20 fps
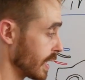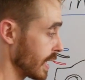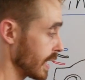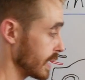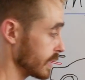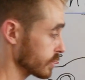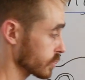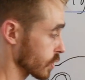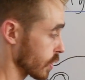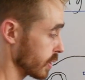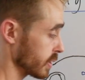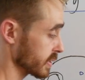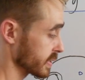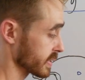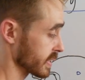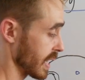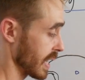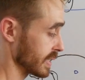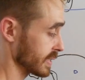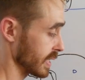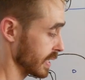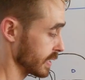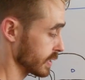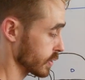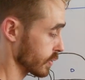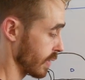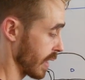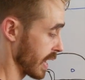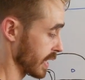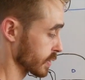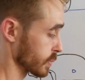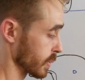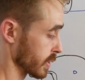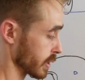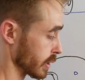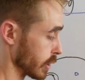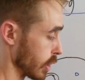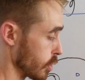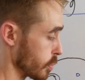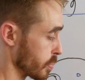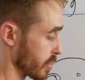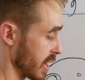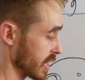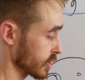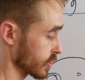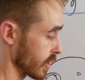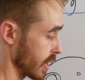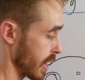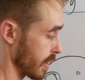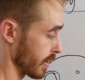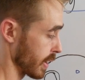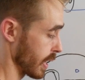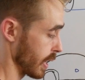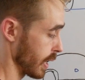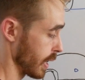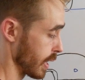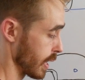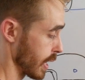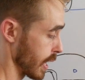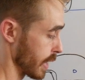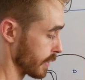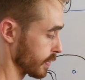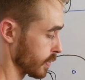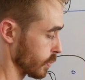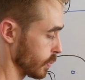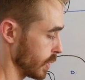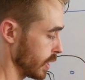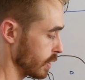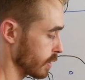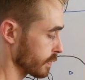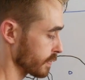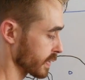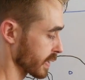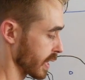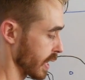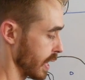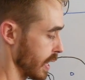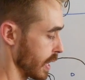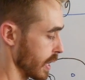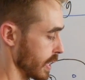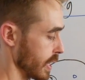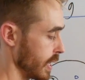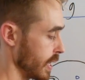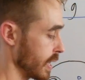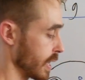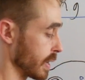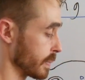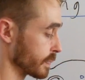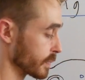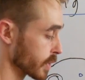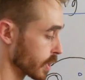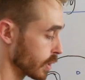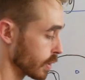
is going to start to interact with the low pressure area at the rear of the car here,